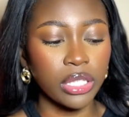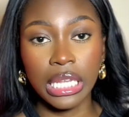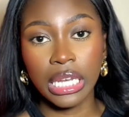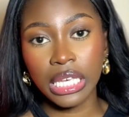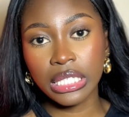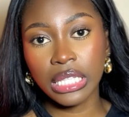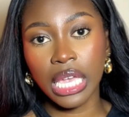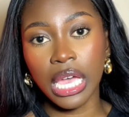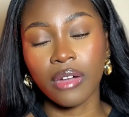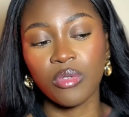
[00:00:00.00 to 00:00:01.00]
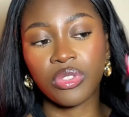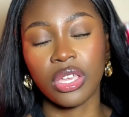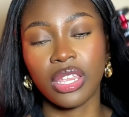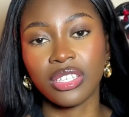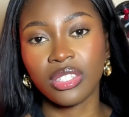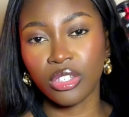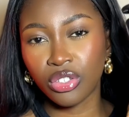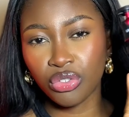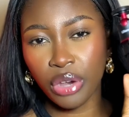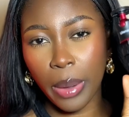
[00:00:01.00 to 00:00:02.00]
The next thing I have with it is this
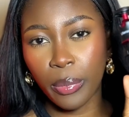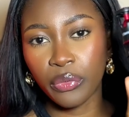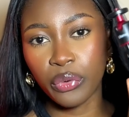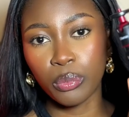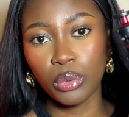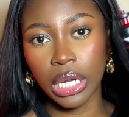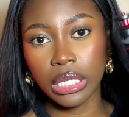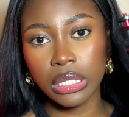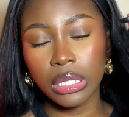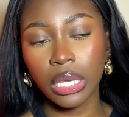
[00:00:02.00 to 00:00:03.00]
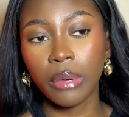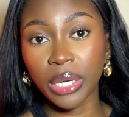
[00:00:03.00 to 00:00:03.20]
tripod from Ulanzi.